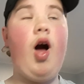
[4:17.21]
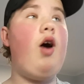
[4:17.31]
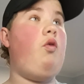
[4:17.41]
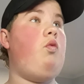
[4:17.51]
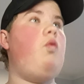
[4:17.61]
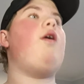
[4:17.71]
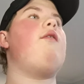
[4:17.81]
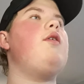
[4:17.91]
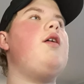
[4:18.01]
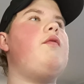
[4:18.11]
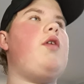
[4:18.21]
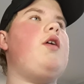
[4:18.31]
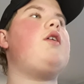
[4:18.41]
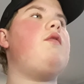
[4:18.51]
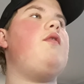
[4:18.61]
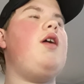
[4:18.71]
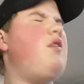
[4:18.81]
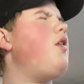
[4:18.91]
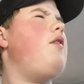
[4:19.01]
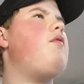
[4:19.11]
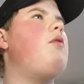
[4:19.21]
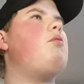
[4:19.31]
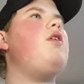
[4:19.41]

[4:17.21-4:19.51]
A great film.